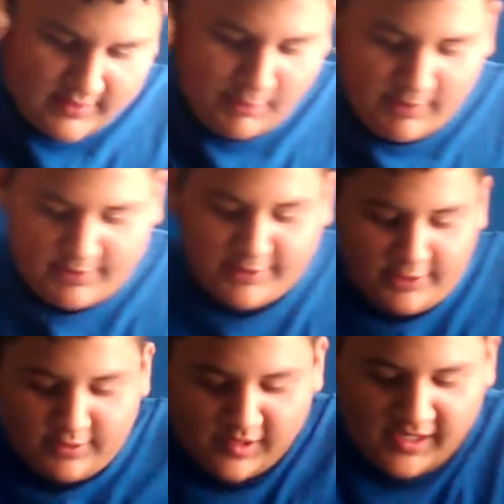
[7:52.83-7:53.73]
Timmy the
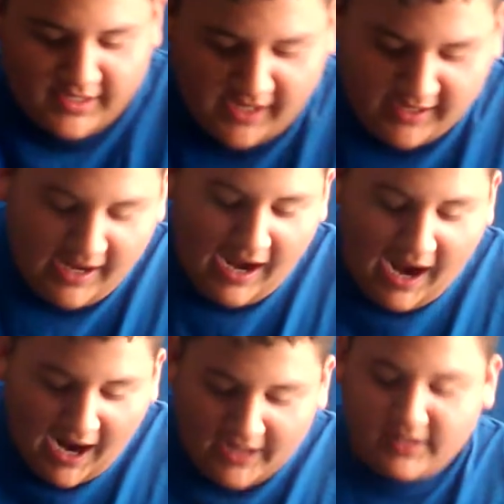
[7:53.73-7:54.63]
Turtle said again,
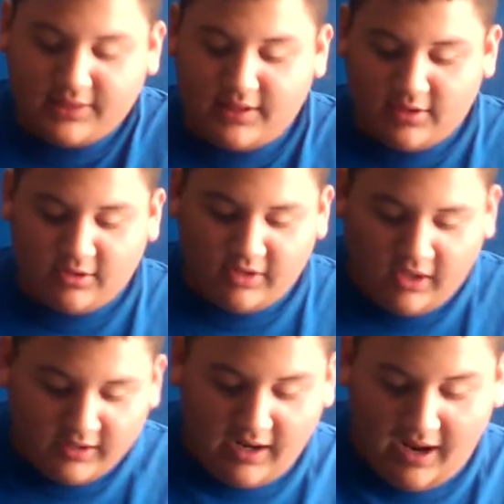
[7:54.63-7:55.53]
I didn't think you
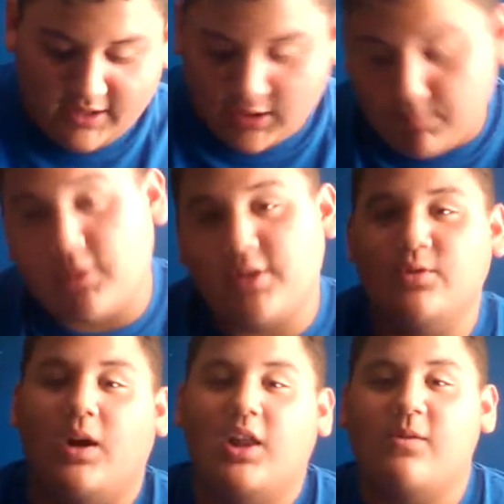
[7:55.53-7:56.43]
suck. Supported
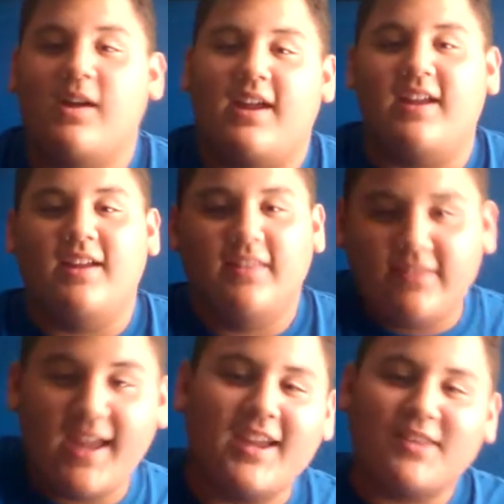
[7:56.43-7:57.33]
you all the way.
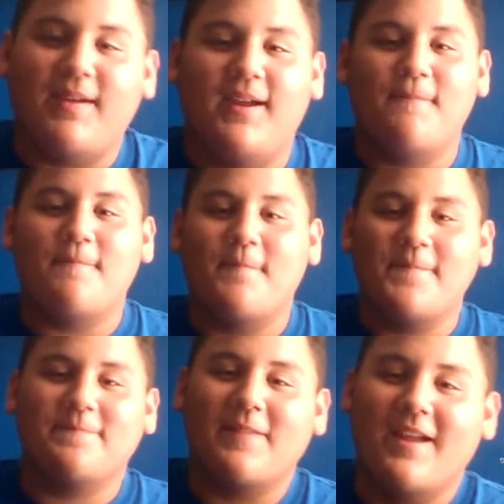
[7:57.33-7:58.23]
Thanks, man.
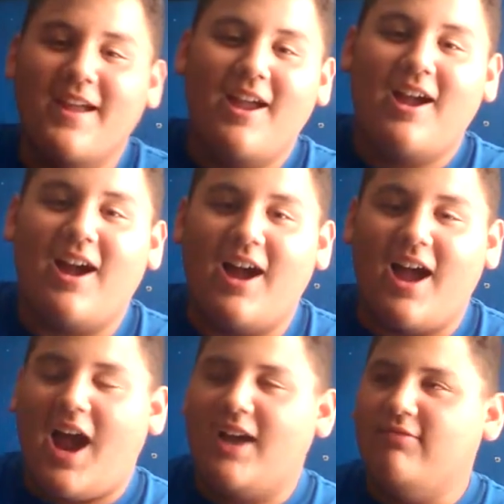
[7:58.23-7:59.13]

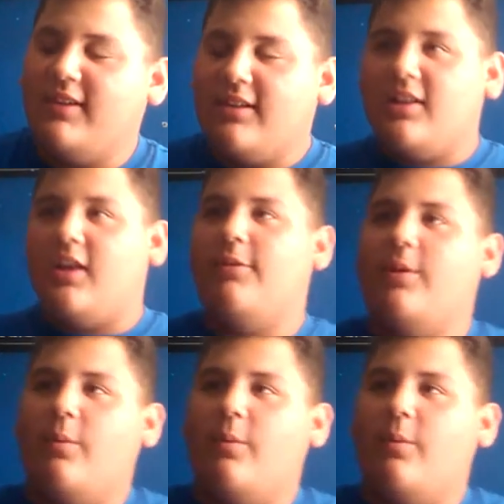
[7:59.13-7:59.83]
I really love